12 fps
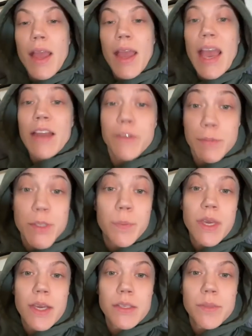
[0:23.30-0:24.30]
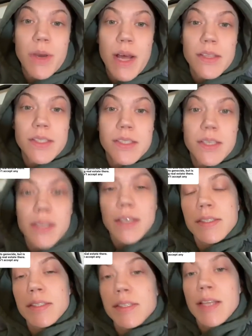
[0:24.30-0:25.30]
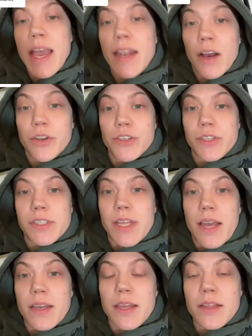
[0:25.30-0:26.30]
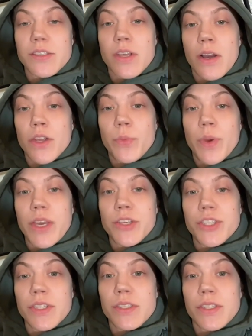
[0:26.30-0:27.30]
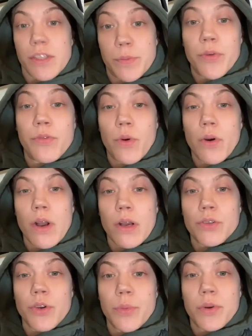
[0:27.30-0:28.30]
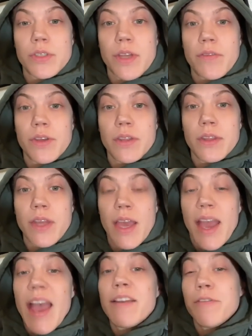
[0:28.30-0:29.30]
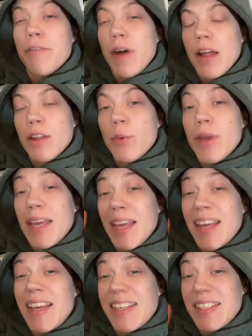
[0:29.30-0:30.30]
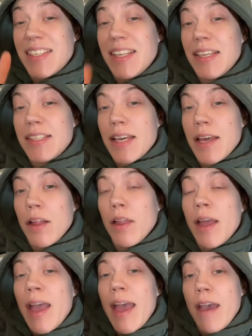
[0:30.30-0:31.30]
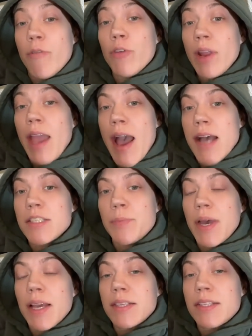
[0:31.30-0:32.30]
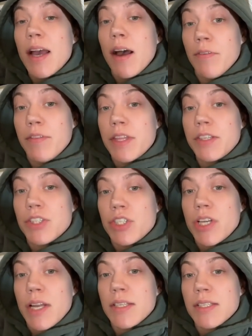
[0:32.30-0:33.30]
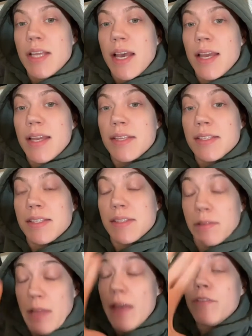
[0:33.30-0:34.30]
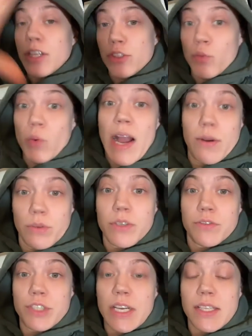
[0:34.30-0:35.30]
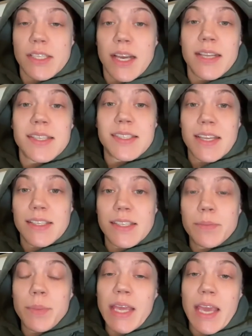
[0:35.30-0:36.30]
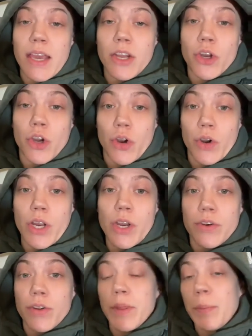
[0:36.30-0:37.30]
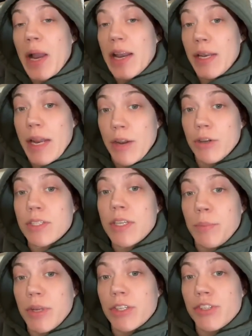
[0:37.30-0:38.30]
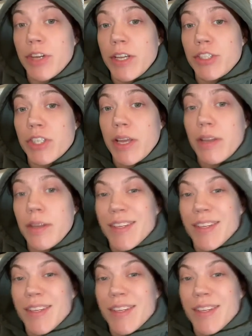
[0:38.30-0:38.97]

And from speaking to Palestinians and understanding this occupation since before October 7th and following in detail every aspect of this genocide, of this round of genocide since it began occurring under the Biden-Harris administration,